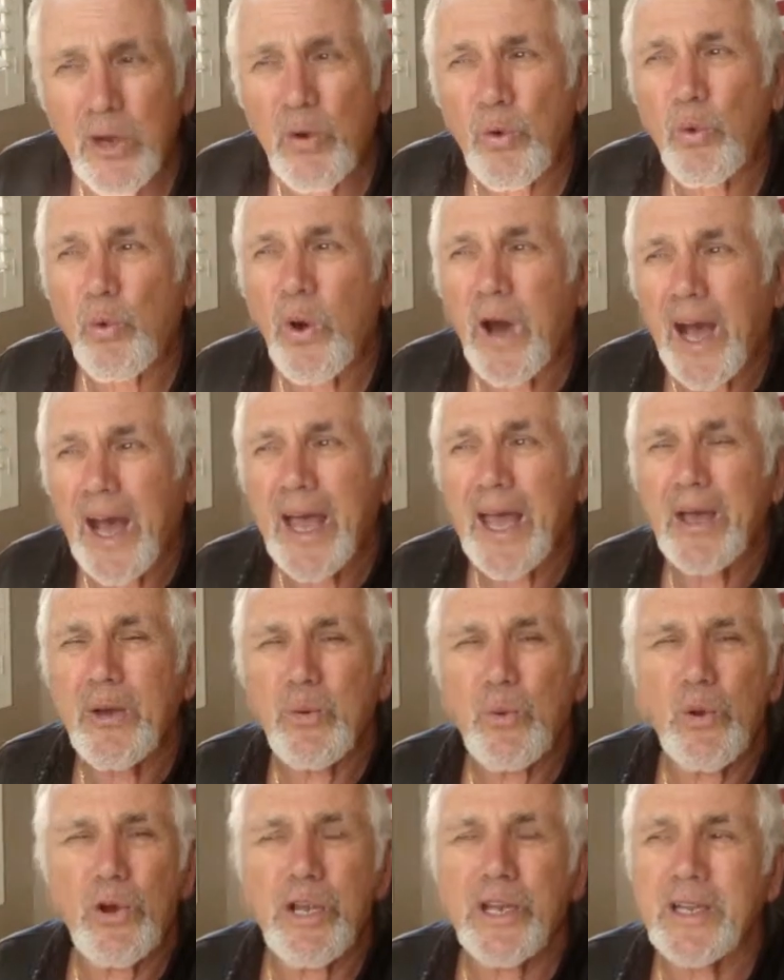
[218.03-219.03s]
Why
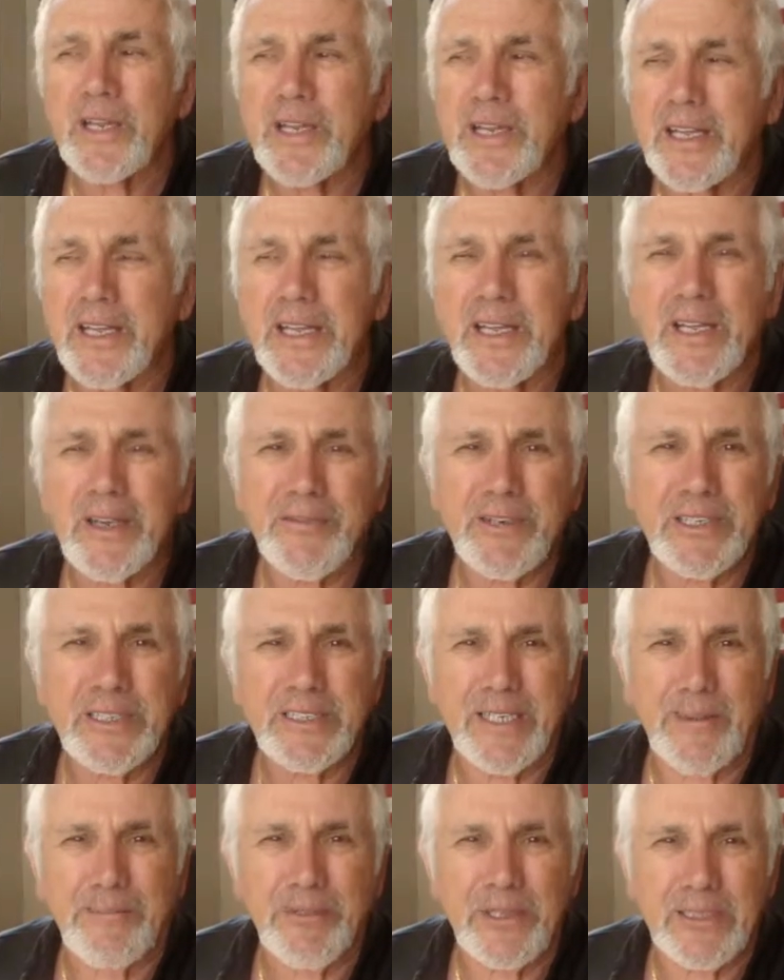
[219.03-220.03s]
wouldn't he have
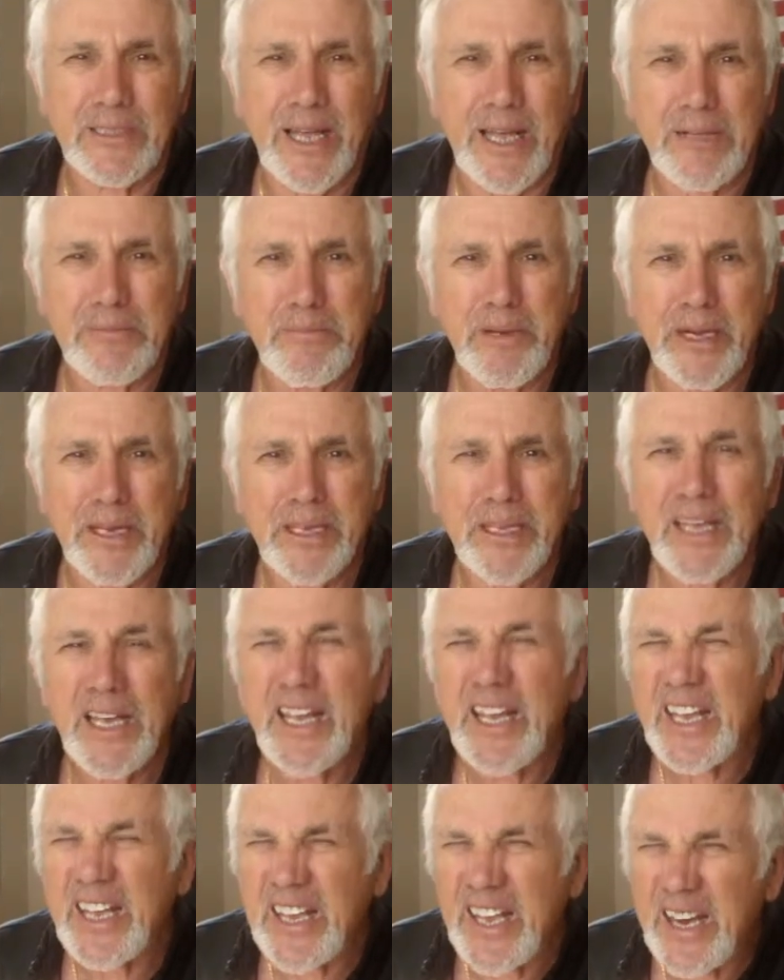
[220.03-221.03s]
accepted that, Mike?
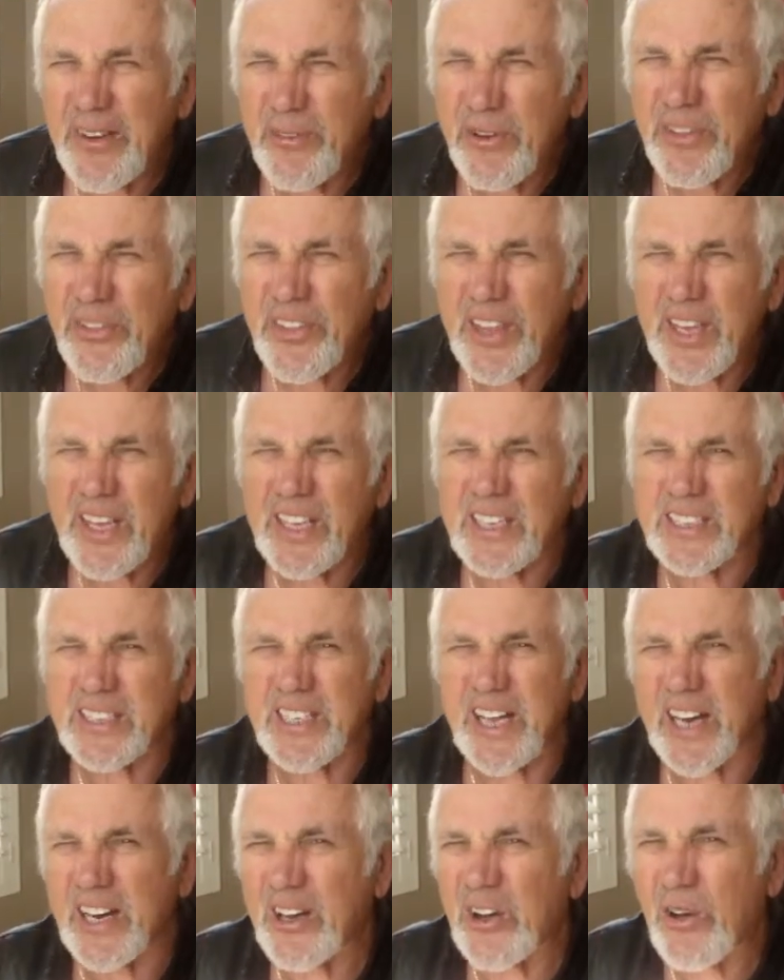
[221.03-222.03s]
You ever think he's
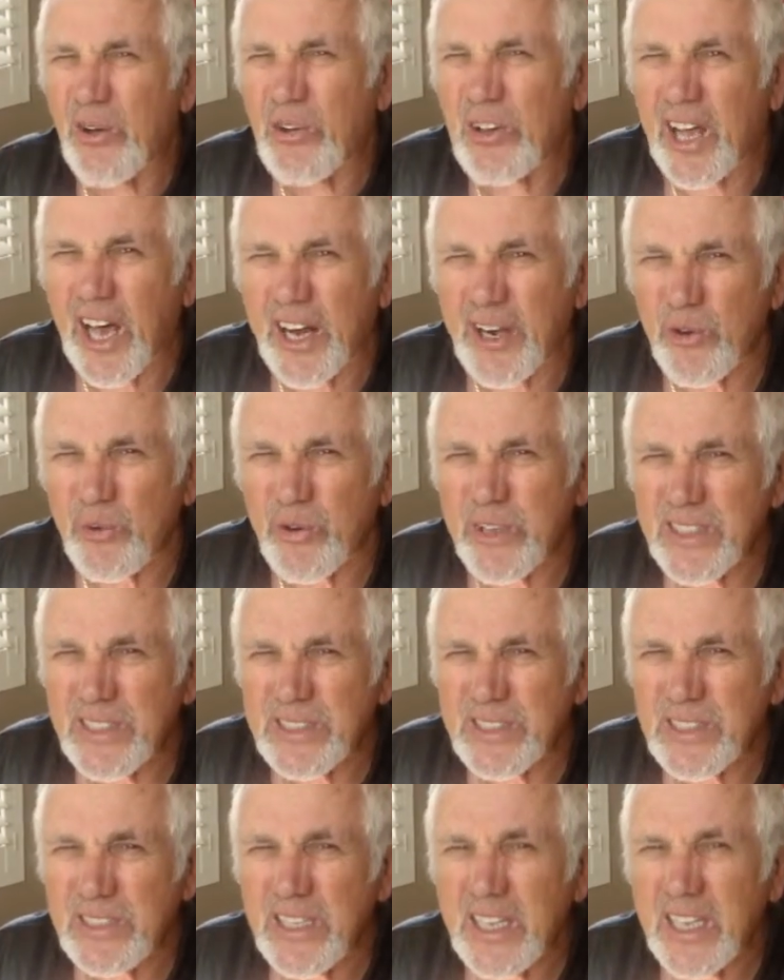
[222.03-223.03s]
got a whole lot of
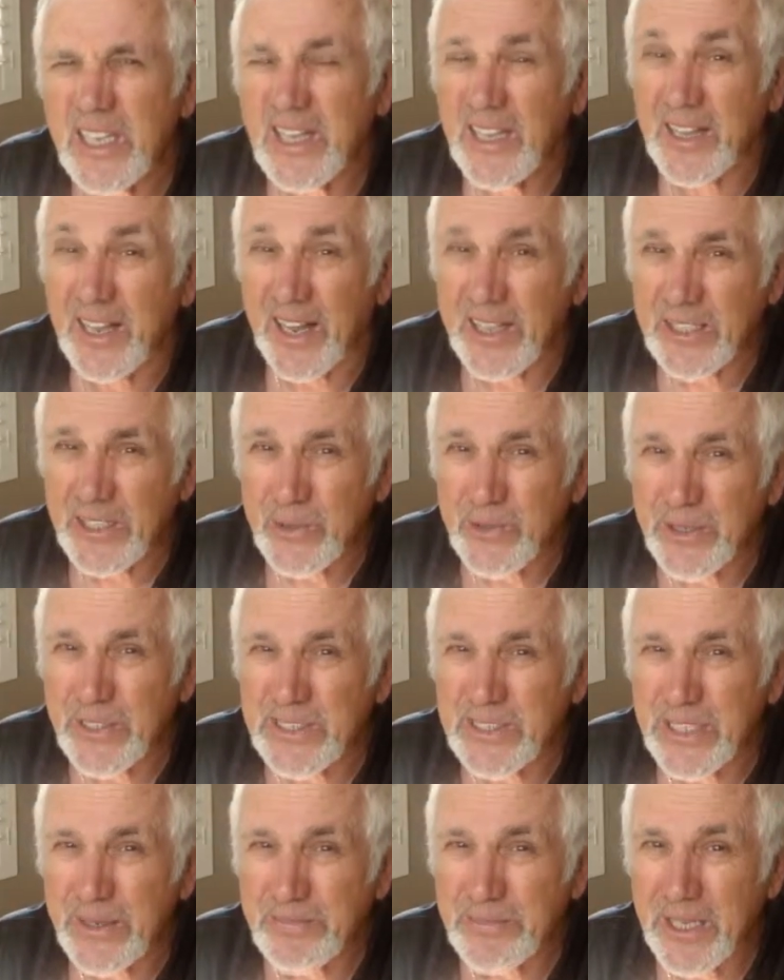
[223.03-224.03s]
reason not to
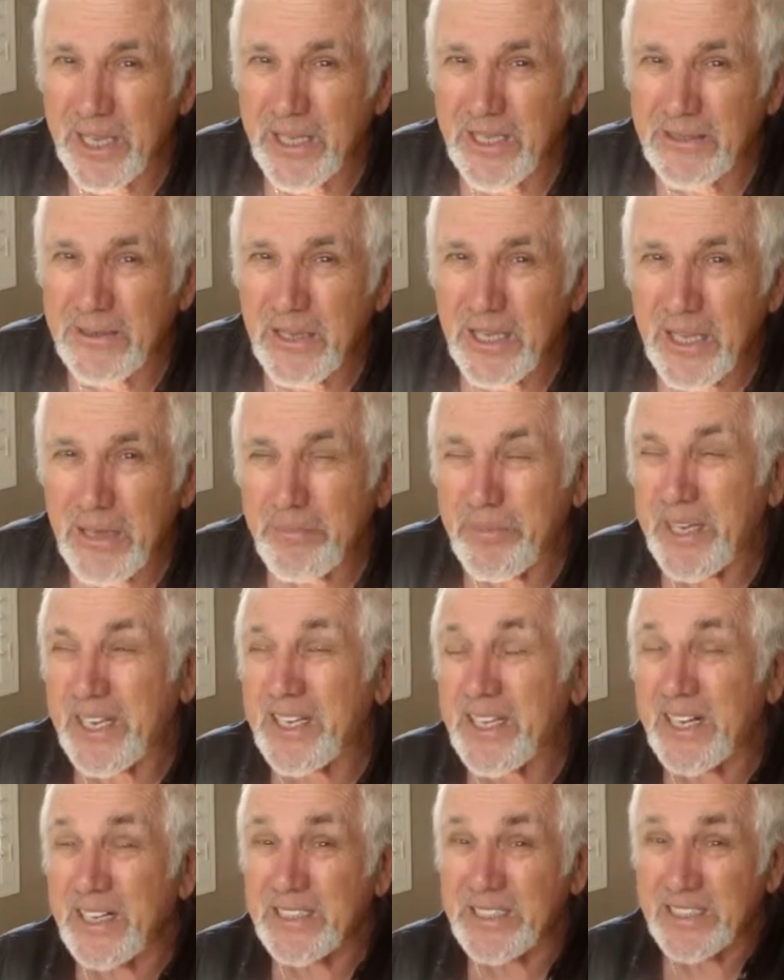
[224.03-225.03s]
accept that?
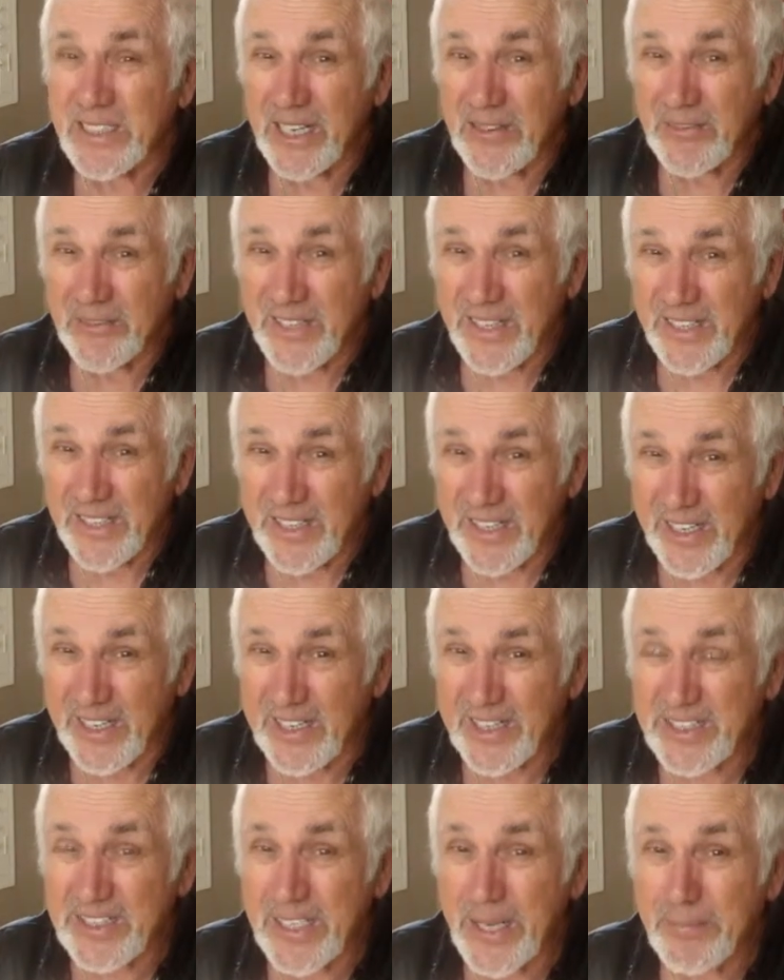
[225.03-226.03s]
Because if he did
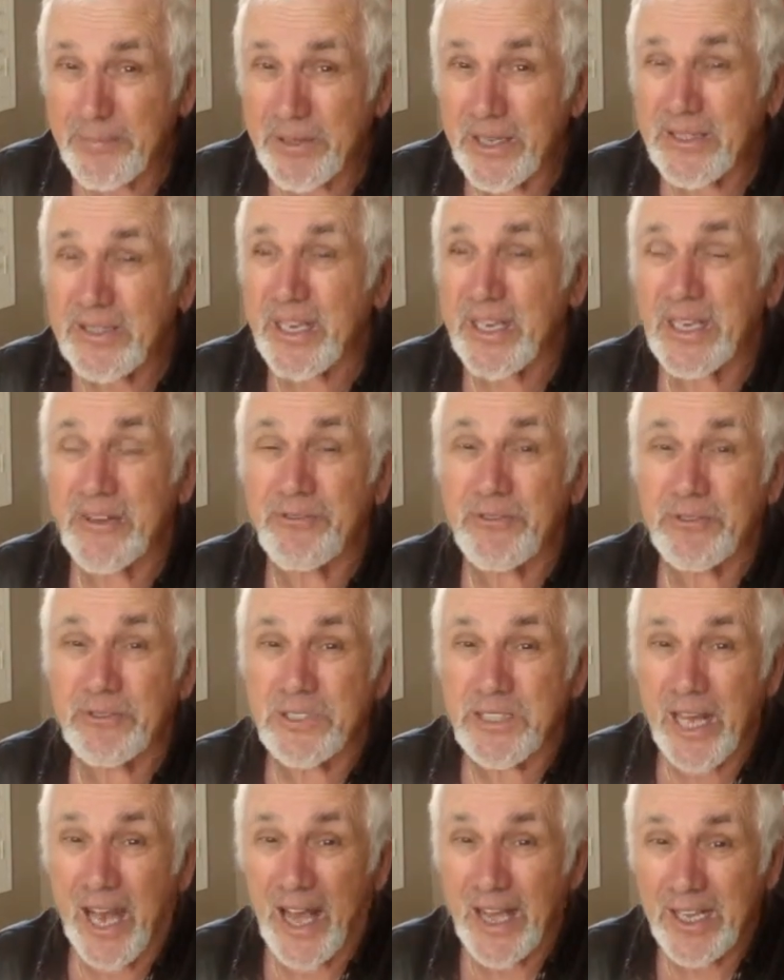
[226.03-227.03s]
accept it, and if those
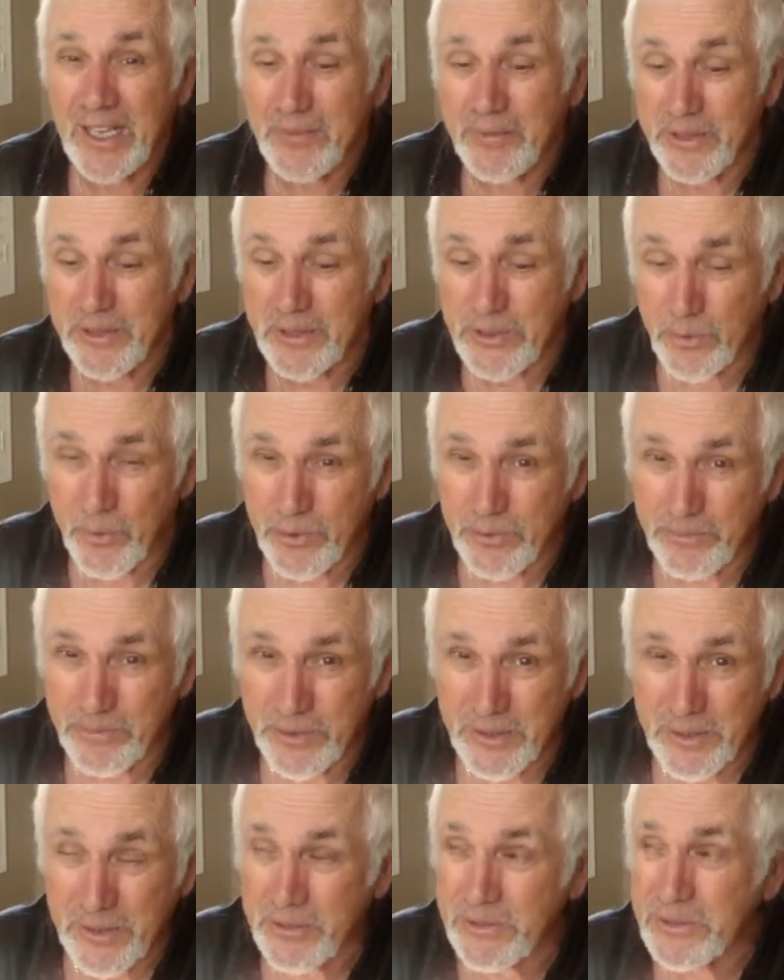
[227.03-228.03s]
documents were
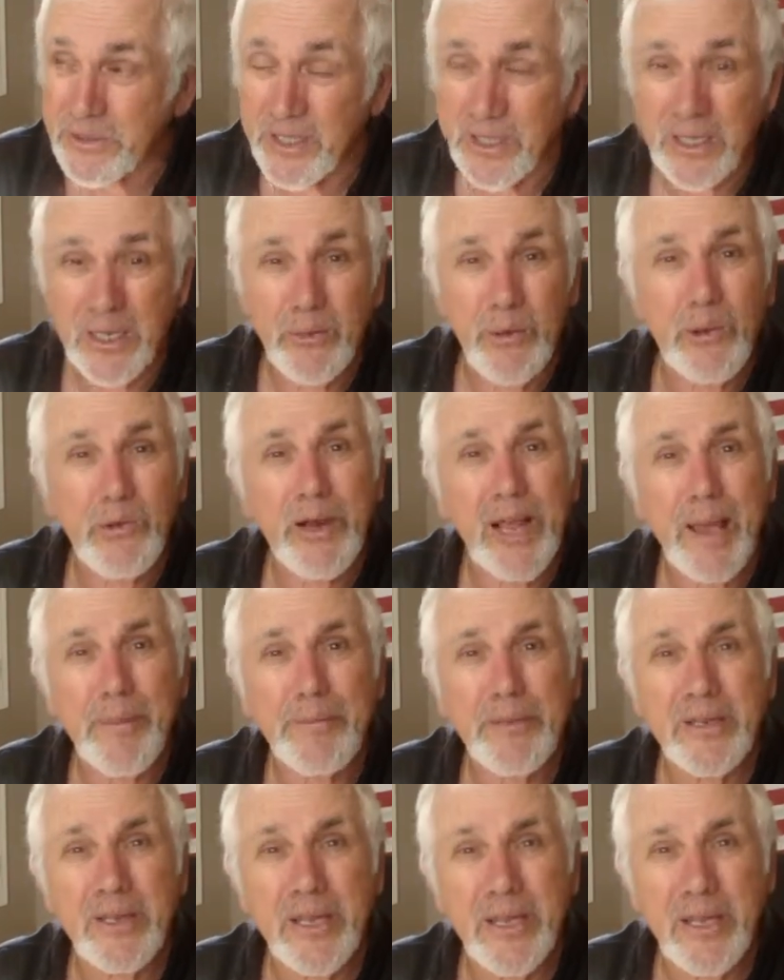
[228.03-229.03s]
produced, you know what would
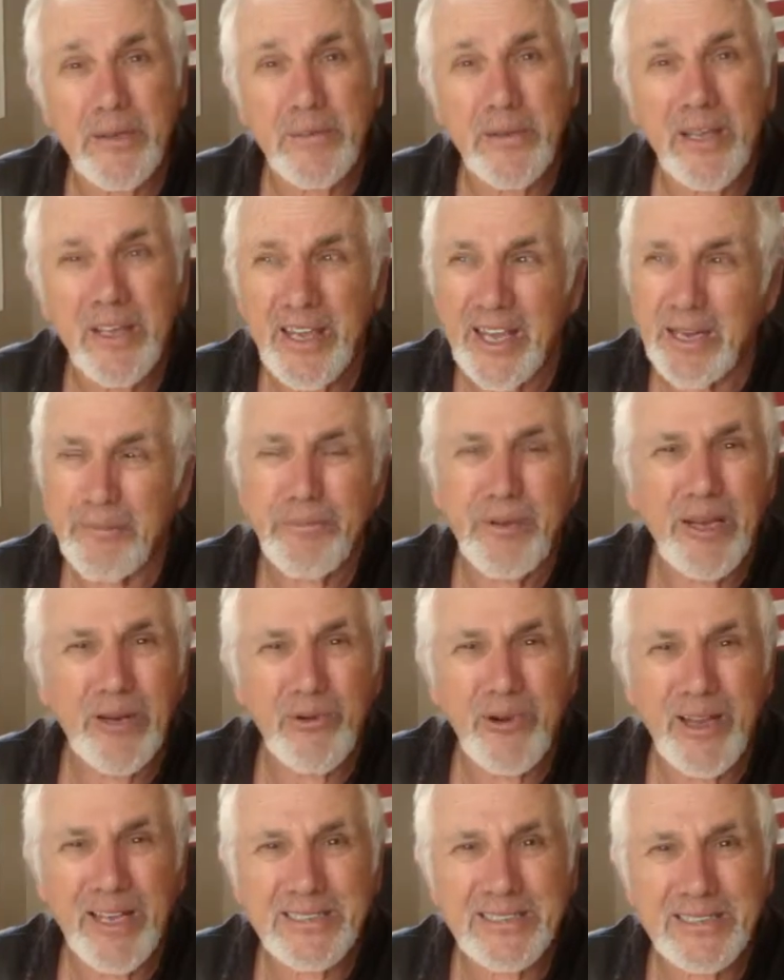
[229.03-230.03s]
happen to him? He'd be
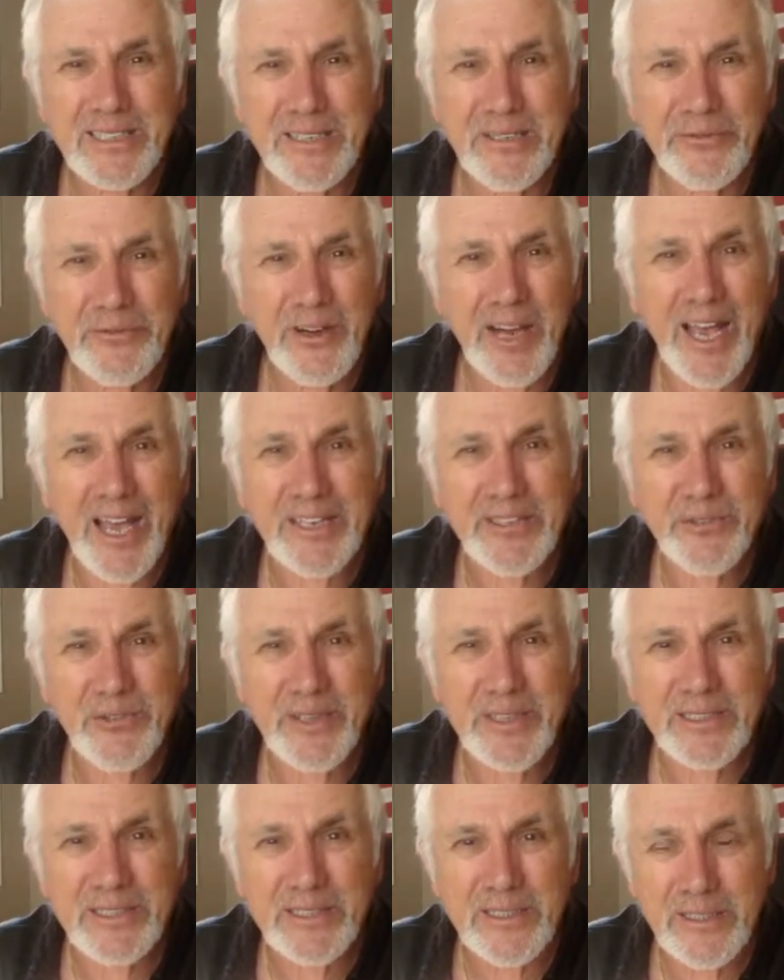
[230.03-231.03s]
arrested for high
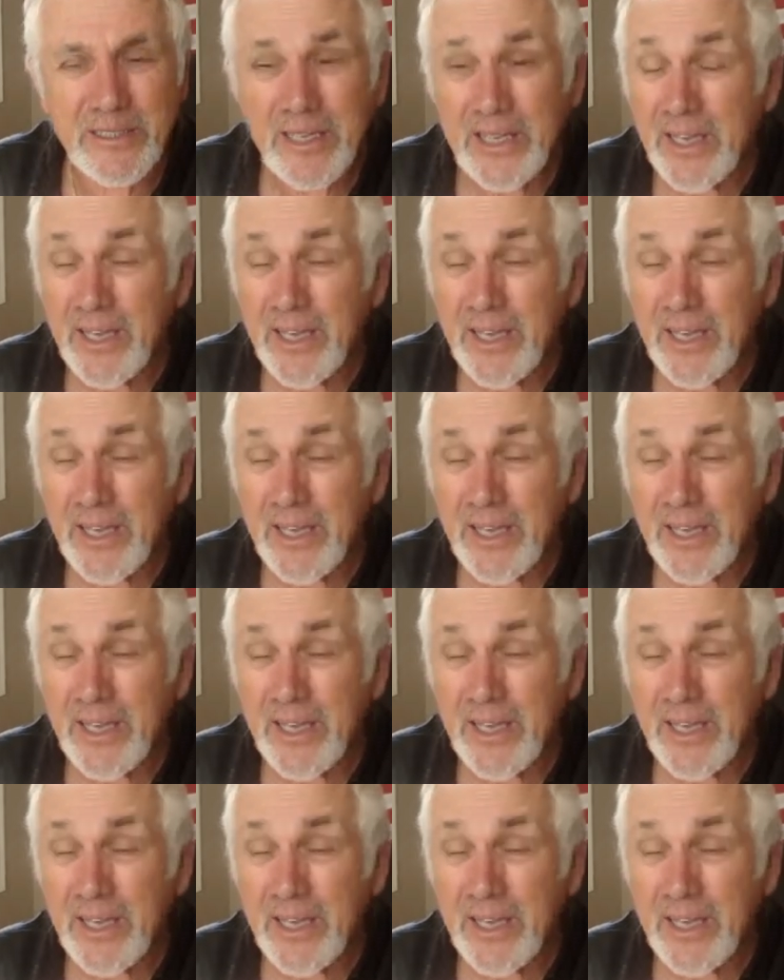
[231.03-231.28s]
treason.